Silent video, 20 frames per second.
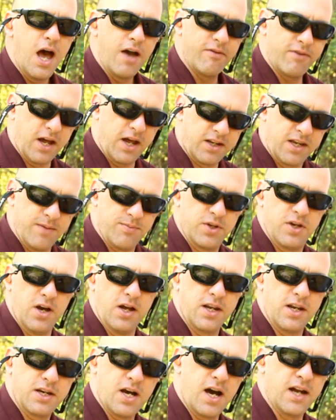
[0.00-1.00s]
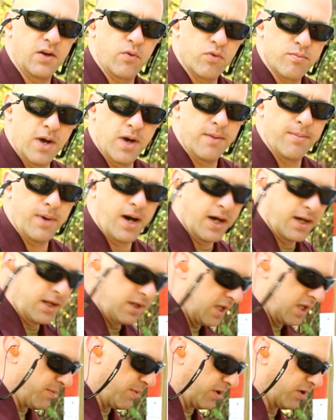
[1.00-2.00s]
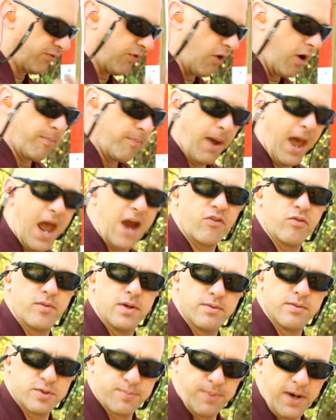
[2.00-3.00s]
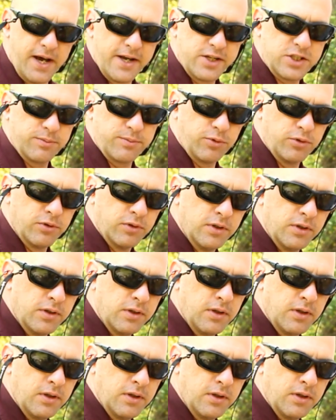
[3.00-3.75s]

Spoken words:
I've got to keep the gun in contact with my body, keep it as far back from him as possible,